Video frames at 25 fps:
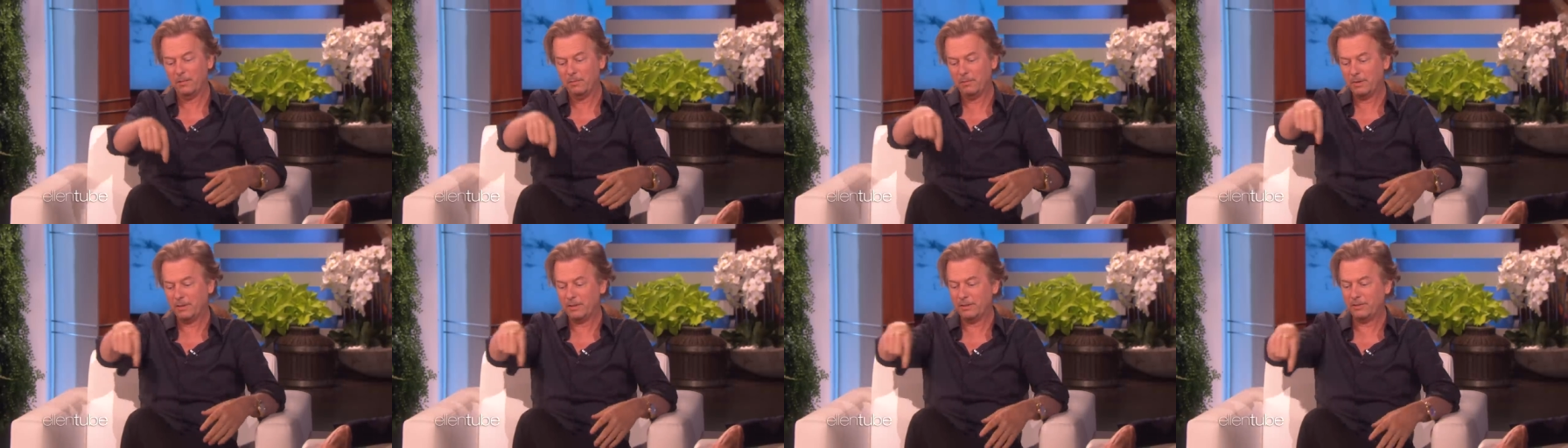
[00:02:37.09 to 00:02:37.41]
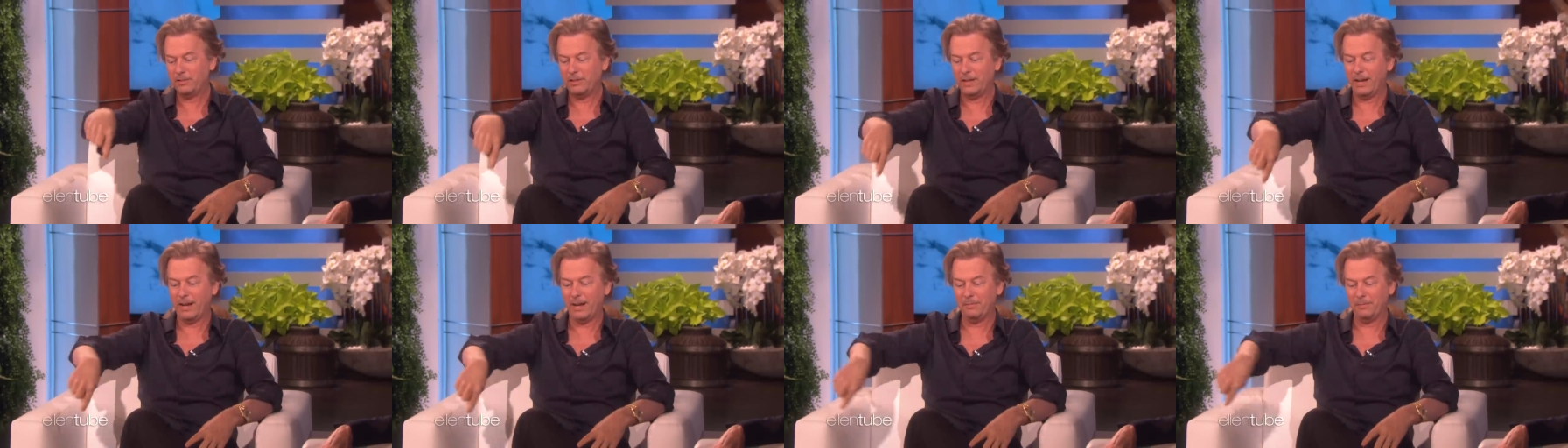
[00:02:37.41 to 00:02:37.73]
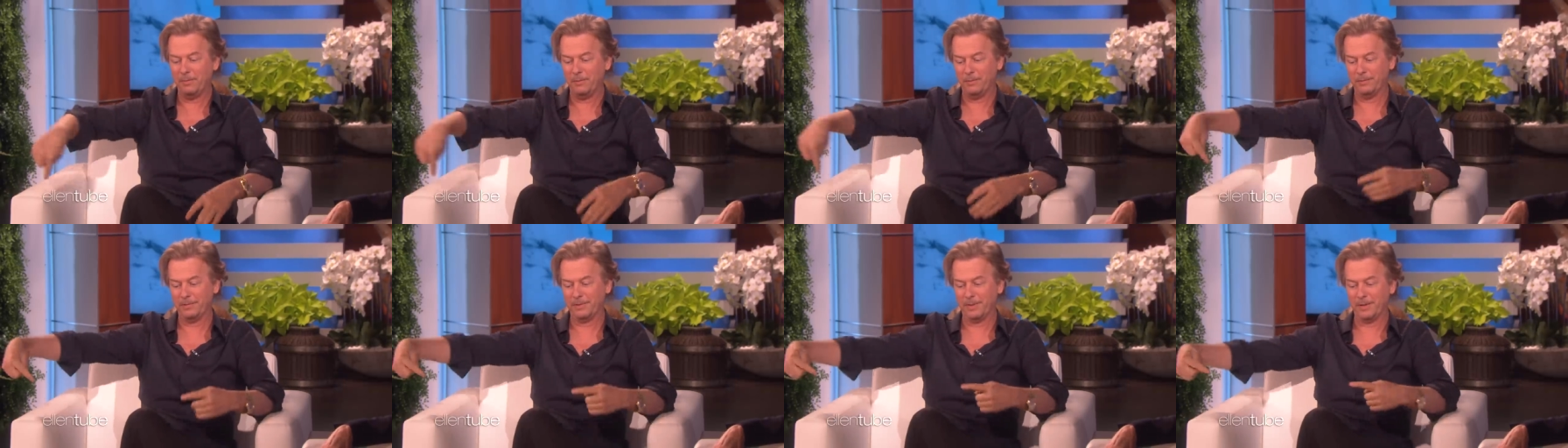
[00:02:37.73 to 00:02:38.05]
but the
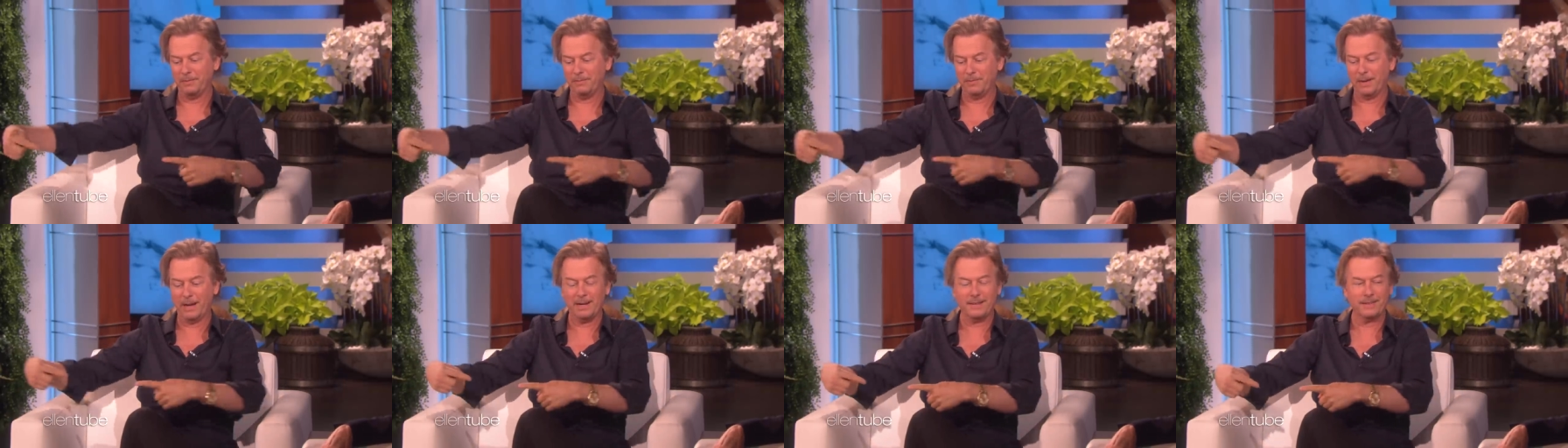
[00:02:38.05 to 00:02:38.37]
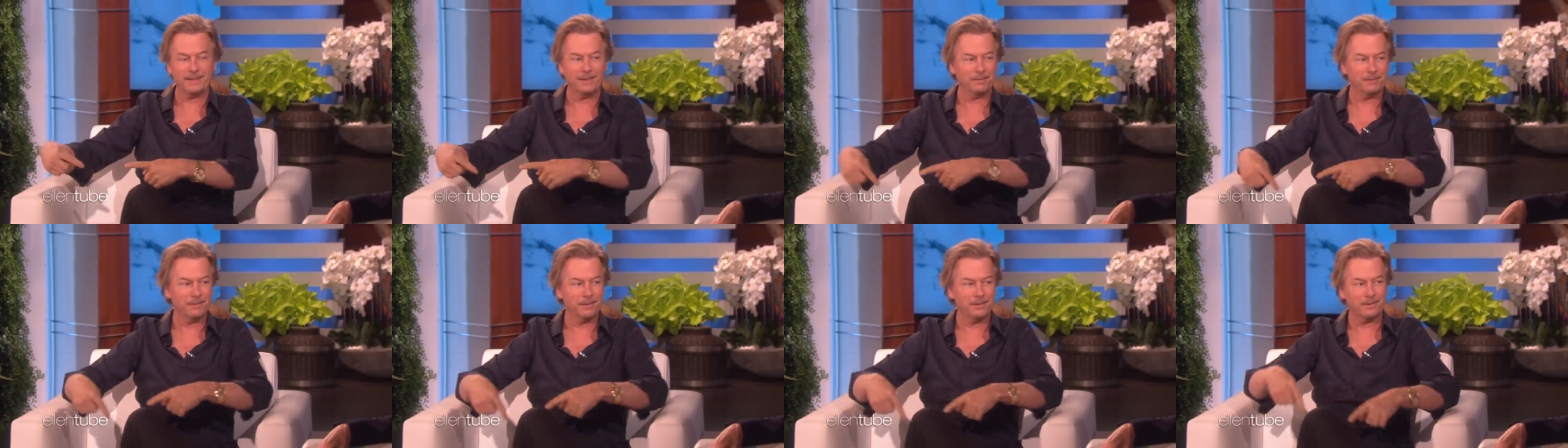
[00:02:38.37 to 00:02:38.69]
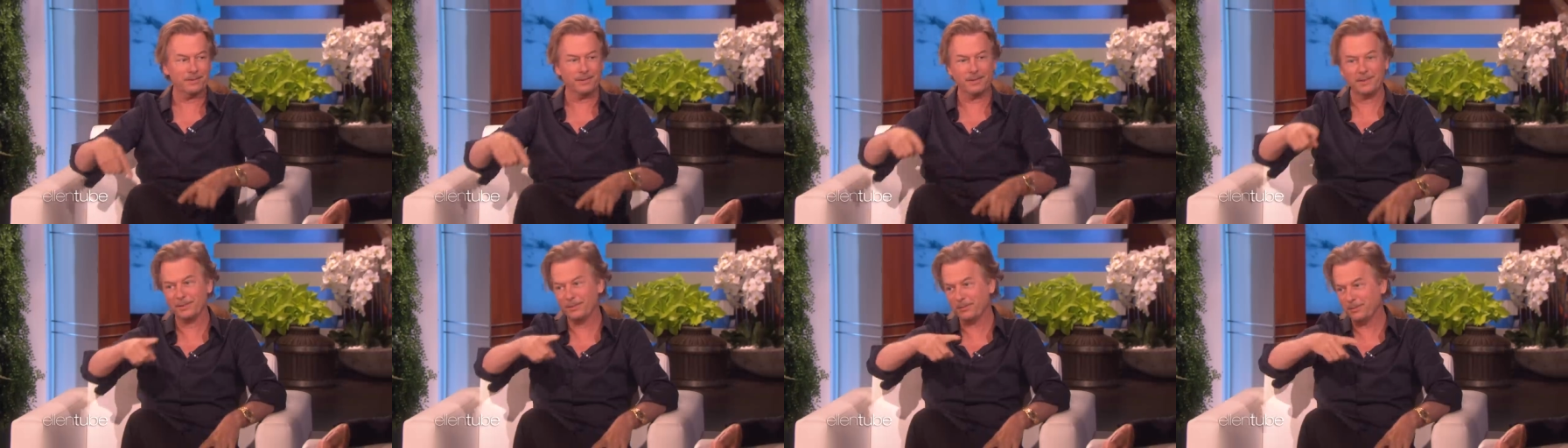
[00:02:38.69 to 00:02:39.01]
chapel was like backed up to
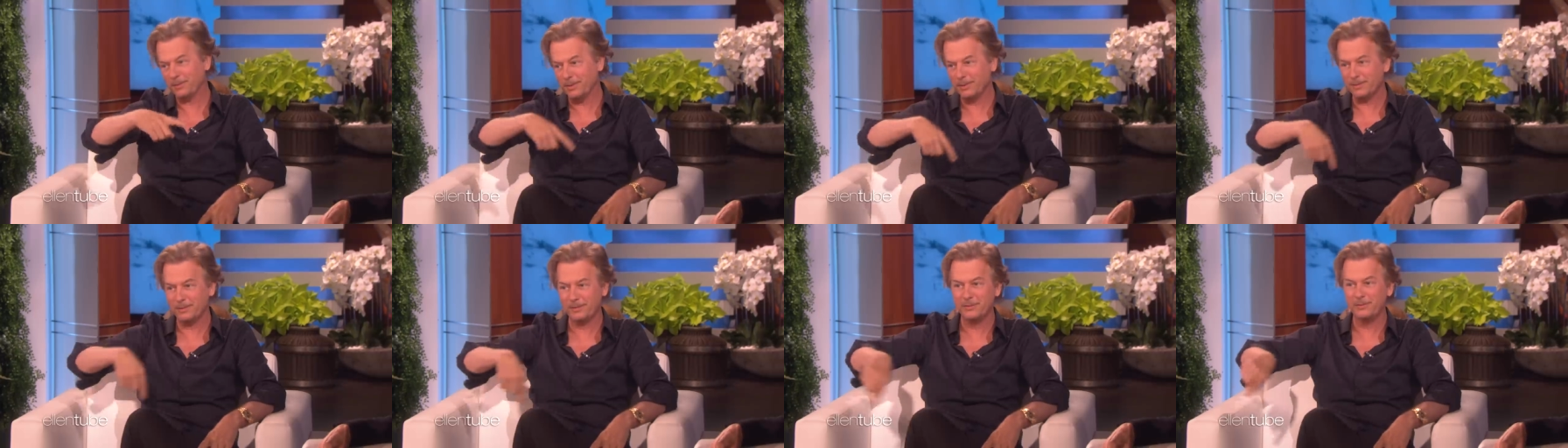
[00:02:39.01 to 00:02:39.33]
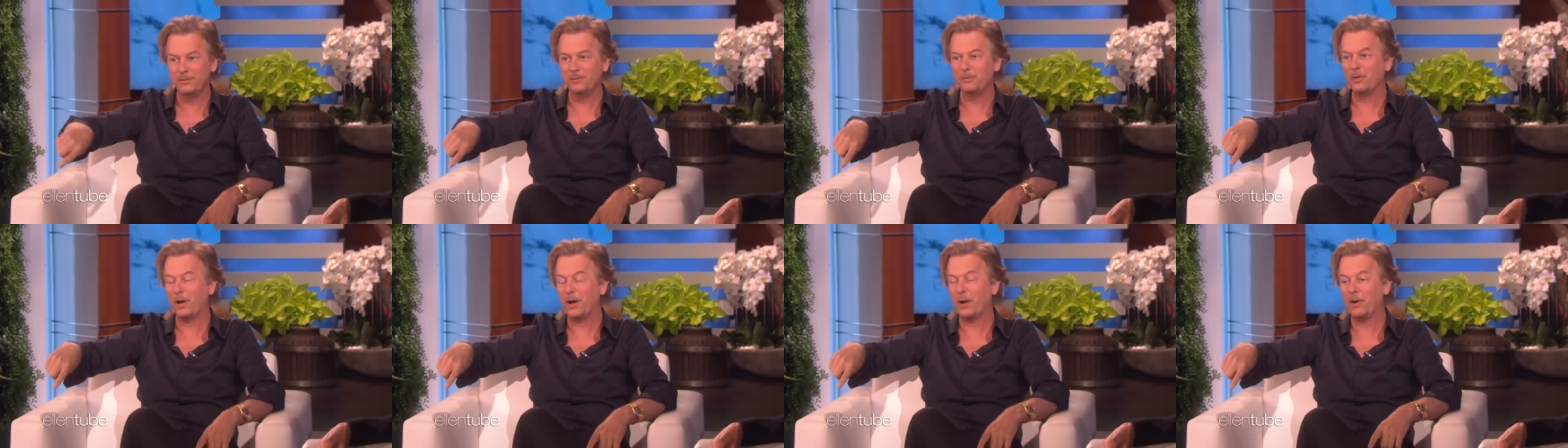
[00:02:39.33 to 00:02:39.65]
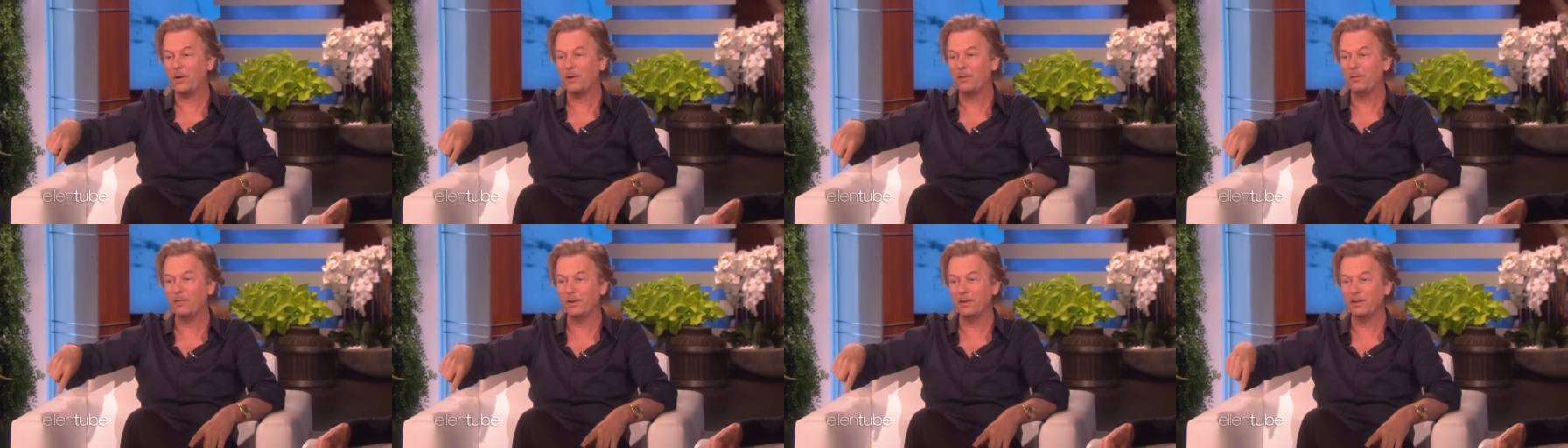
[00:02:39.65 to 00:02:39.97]
it. So he goes, "We'll just run
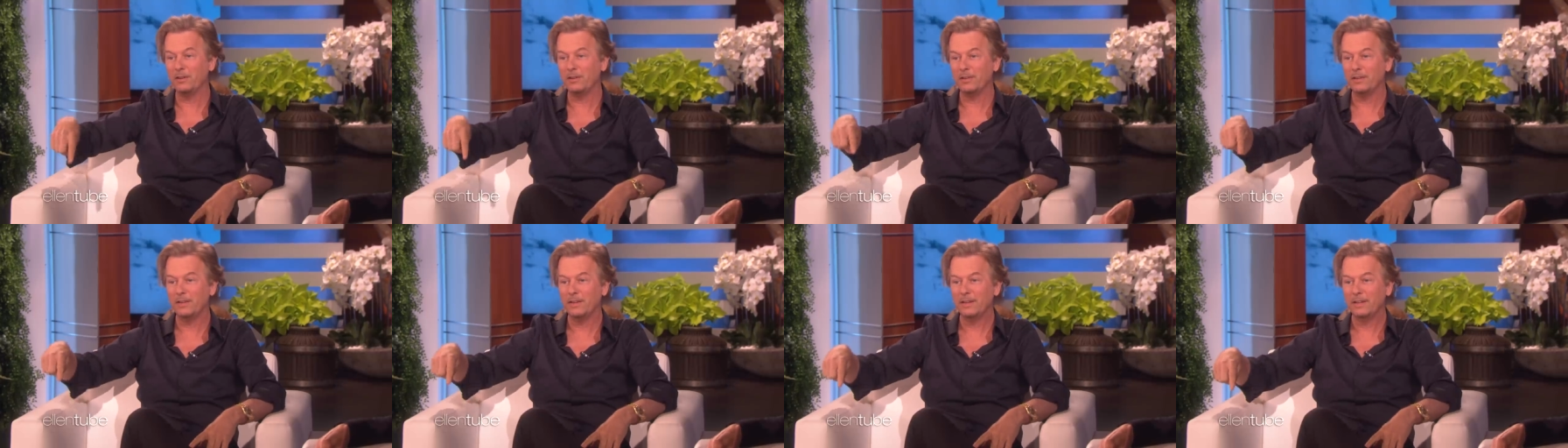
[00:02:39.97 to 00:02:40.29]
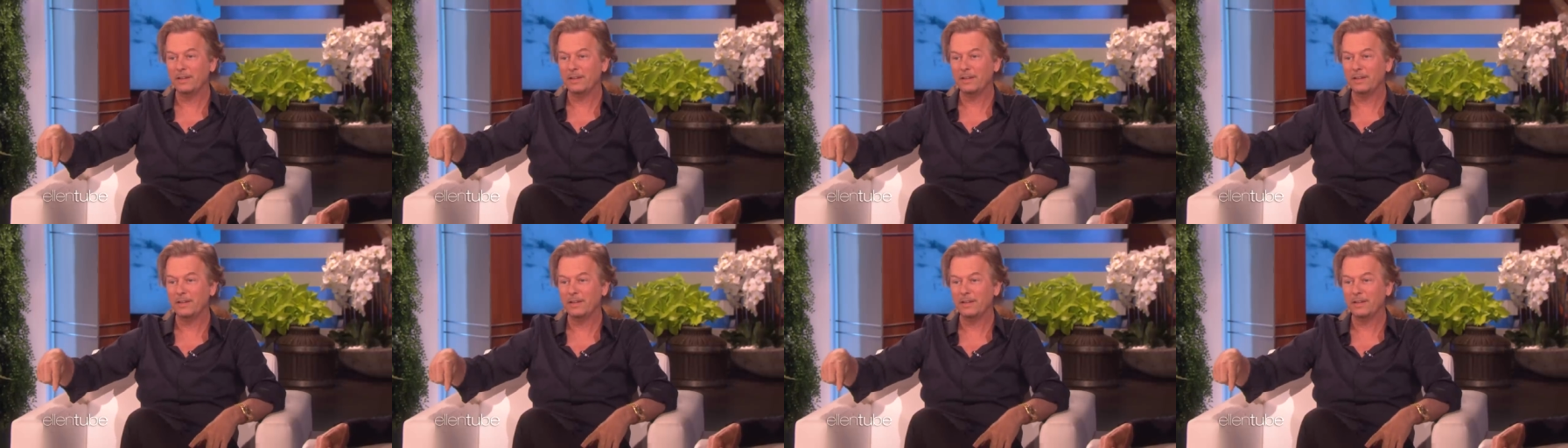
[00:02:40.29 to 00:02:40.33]
over and."